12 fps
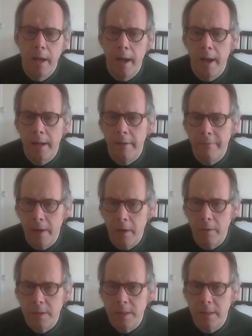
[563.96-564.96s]
And I
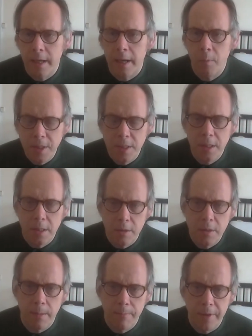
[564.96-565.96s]
felt that I wanted to do
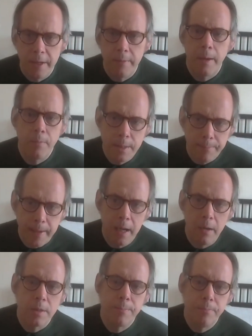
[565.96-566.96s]
something that was
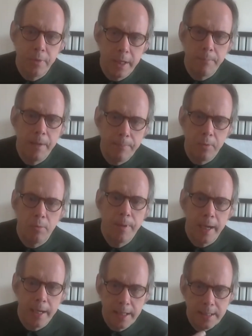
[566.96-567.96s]
about bringing people
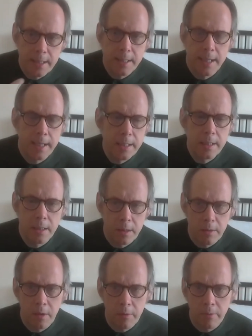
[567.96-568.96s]
back into the centre of
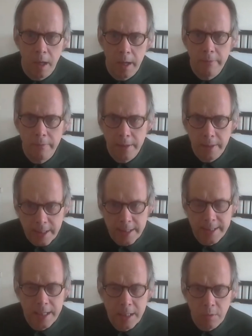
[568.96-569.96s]
life and the
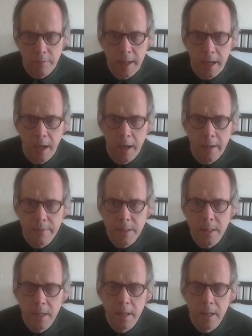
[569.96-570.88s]
centre of their lives.